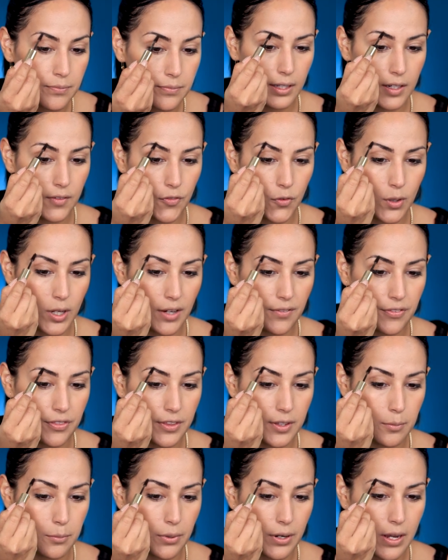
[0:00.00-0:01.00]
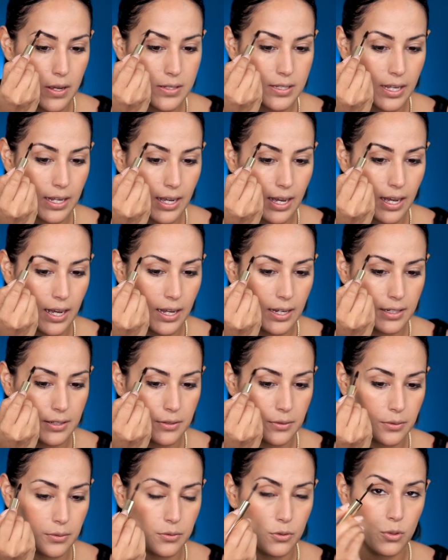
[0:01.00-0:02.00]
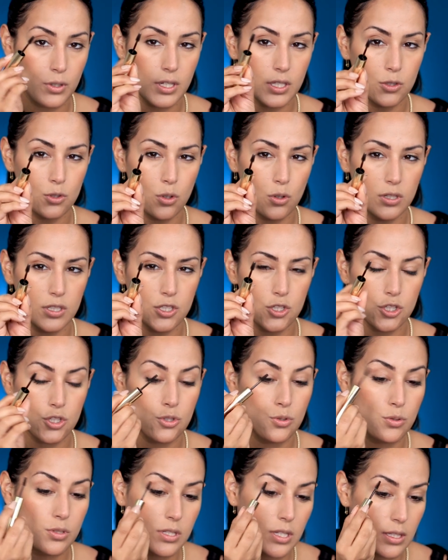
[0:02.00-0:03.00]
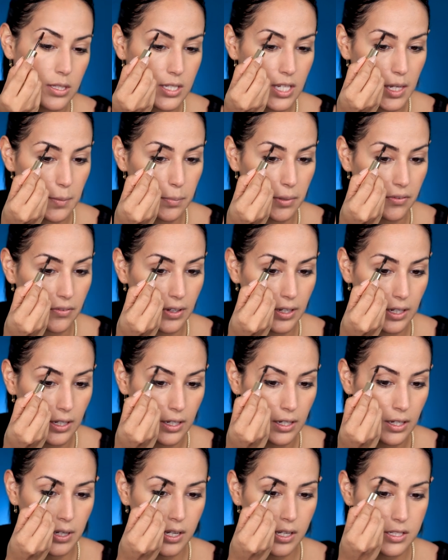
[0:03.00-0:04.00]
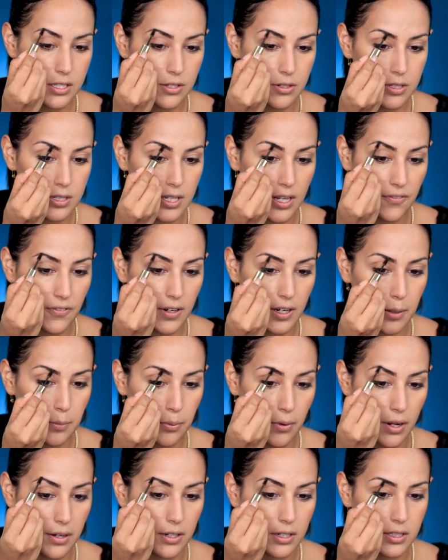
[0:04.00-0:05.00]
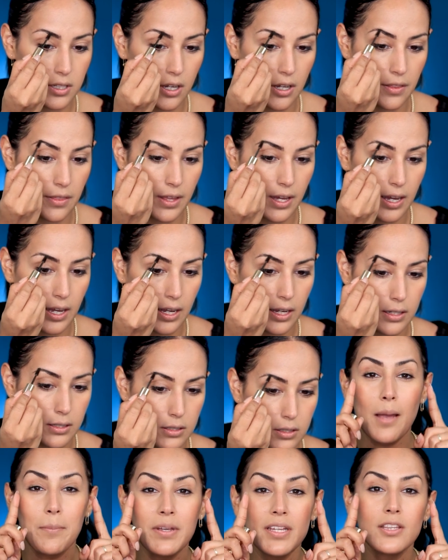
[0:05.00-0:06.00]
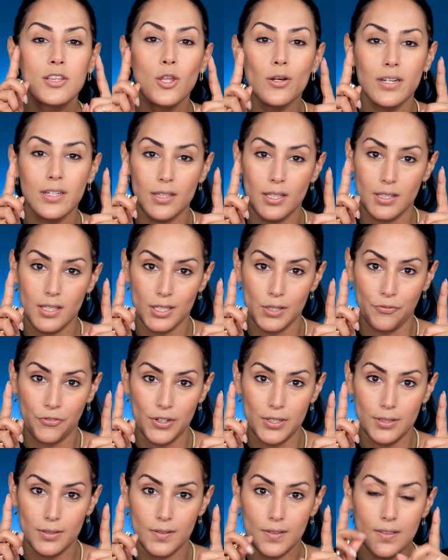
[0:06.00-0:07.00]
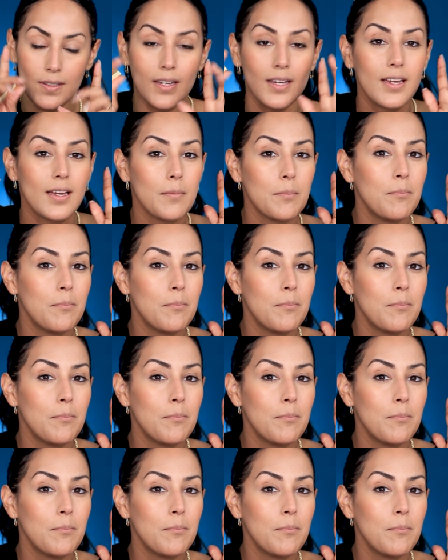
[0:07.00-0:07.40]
And if you have thin brows like I do, you can totally just use the tip of it because there's definitely product on that. I mean, look at the difference.